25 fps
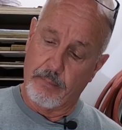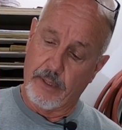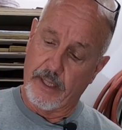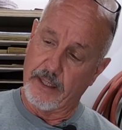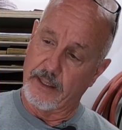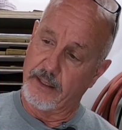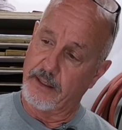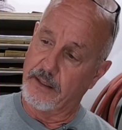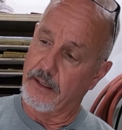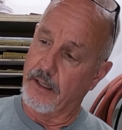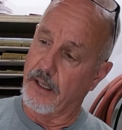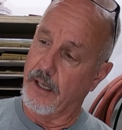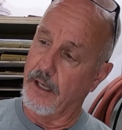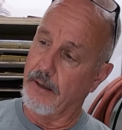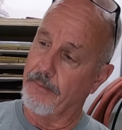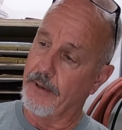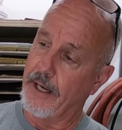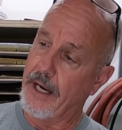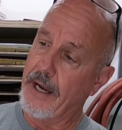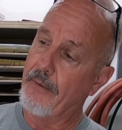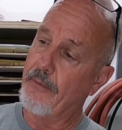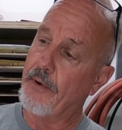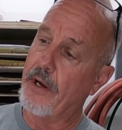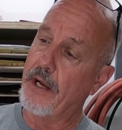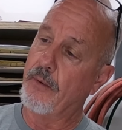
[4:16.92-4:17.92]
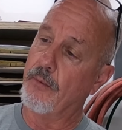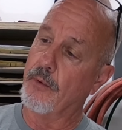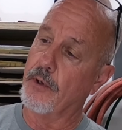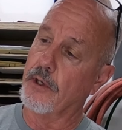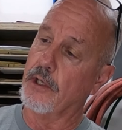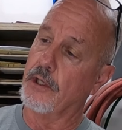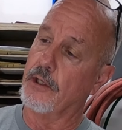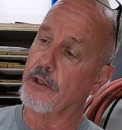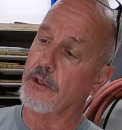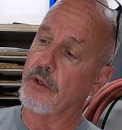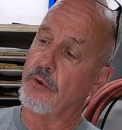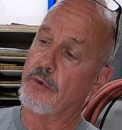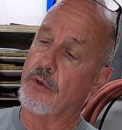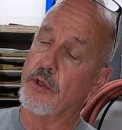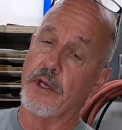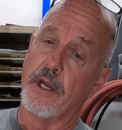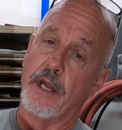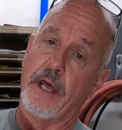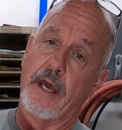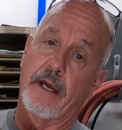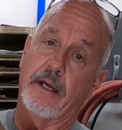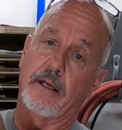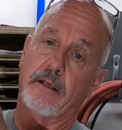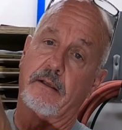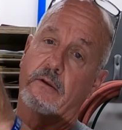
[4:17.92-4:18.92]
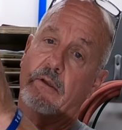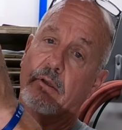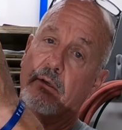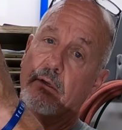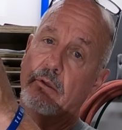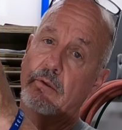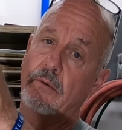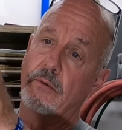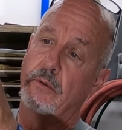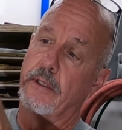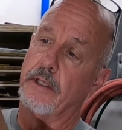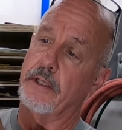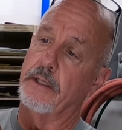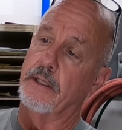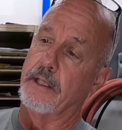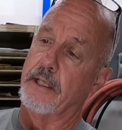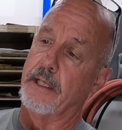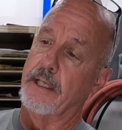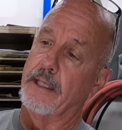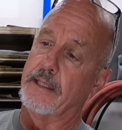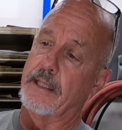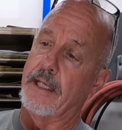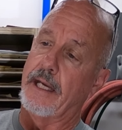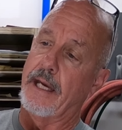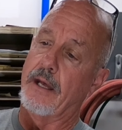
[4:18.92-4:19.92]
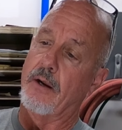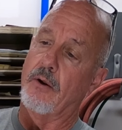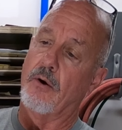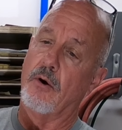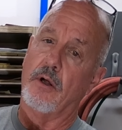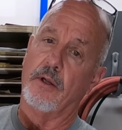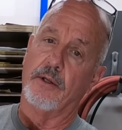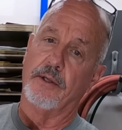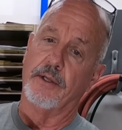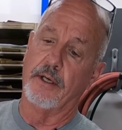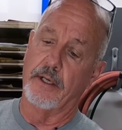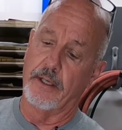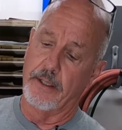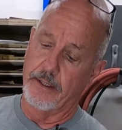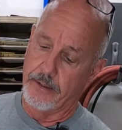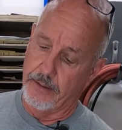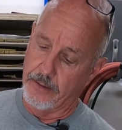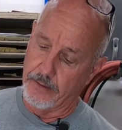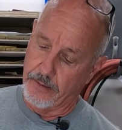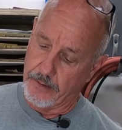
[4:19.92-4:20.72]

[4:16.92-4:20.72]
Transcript: but anyway, we're going to do the neck too and get that all done.